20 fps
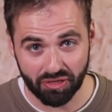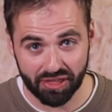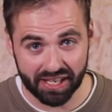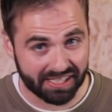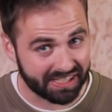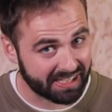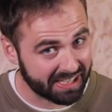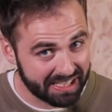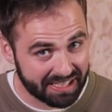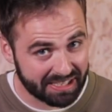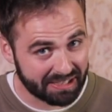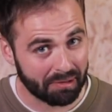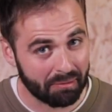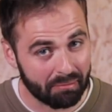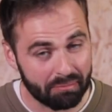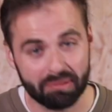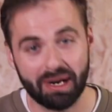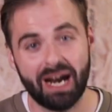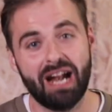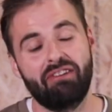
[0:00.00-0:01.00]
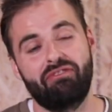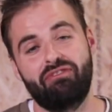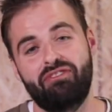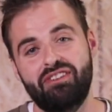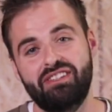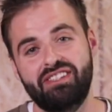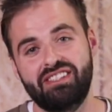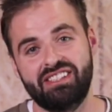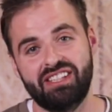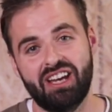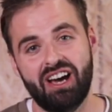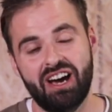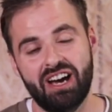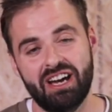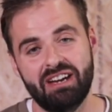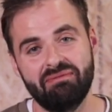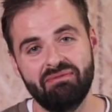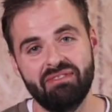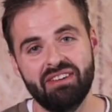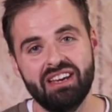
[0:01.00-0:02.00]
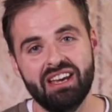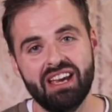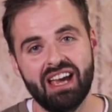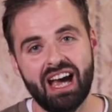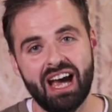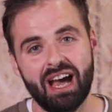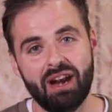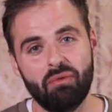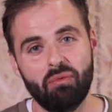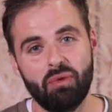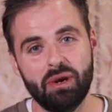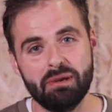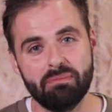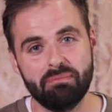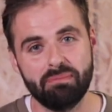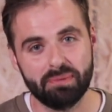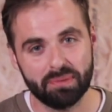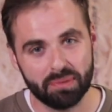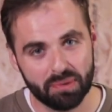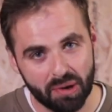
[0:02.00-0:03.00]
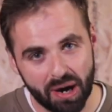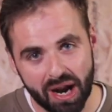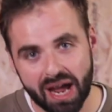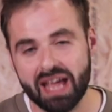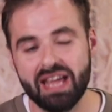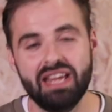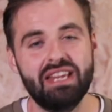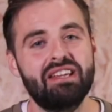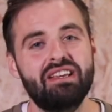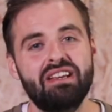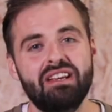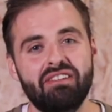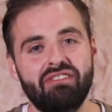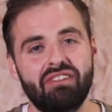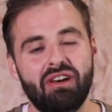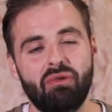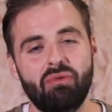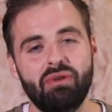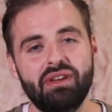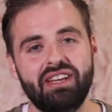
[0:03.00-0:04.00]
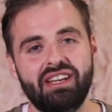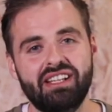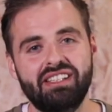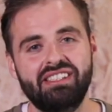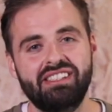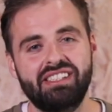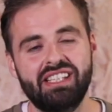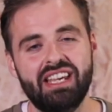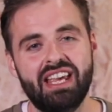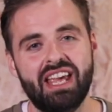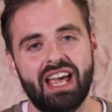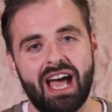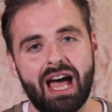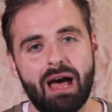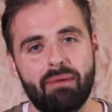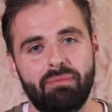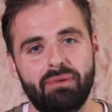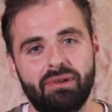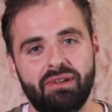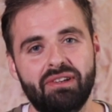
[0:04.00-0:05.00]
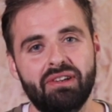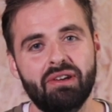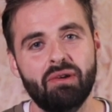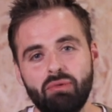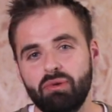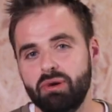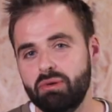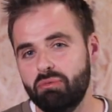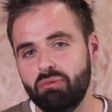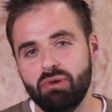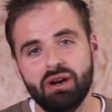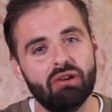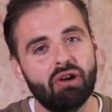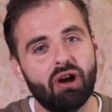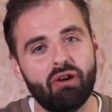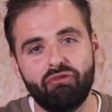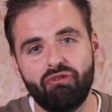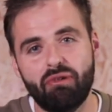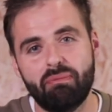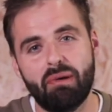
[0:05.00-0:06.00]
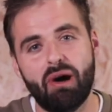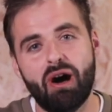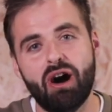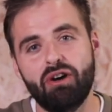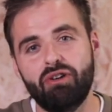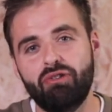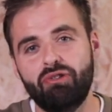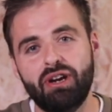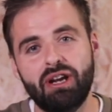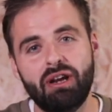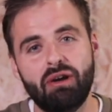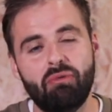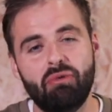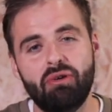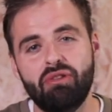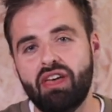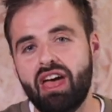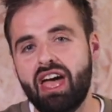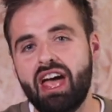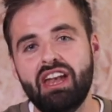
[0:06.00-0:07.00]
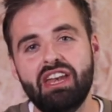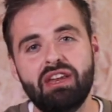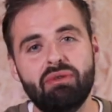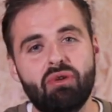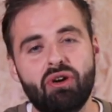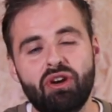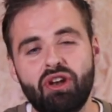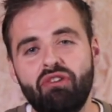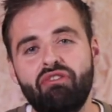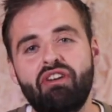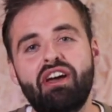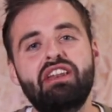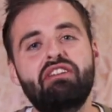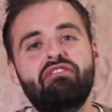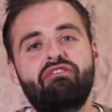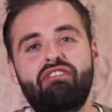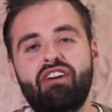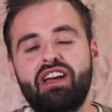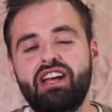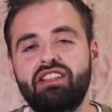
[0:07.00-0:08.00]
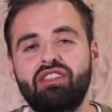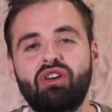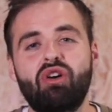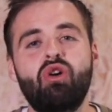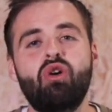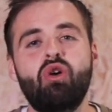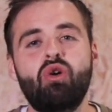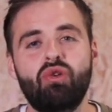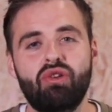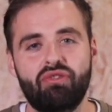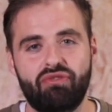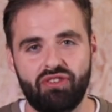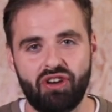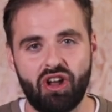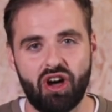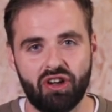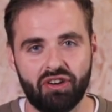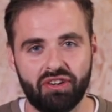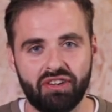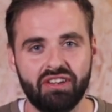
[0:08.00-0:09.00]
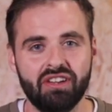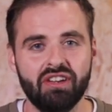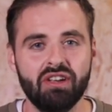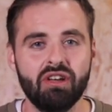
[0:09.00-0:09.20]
this is Bradford's time, and we pray that we can see it happen. We're up for partnering with anyone of any faith or of none,